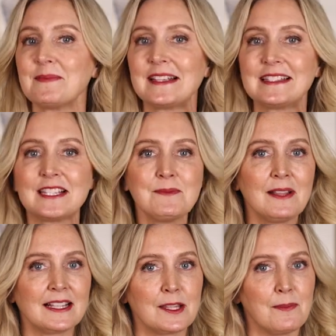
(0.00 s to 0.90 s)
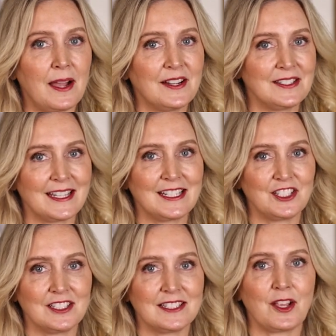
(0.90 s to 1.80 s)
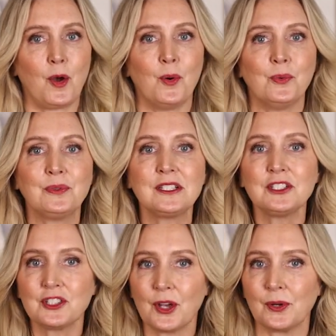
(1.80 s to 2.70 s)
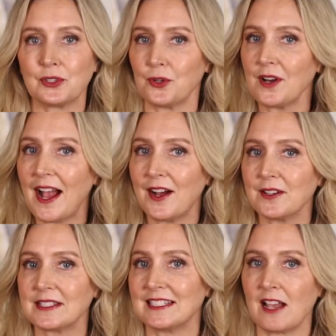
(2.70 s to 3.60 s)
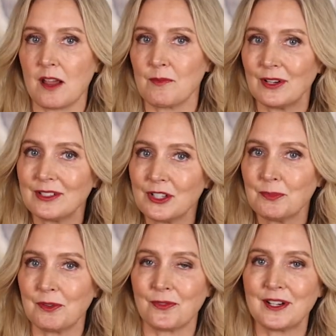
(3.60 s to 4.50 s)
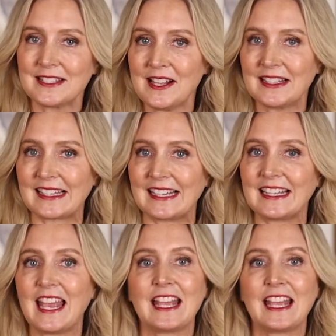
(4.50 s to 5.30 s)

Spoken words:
it may seem like the buyer's agents only showed your house a time or two before selling it,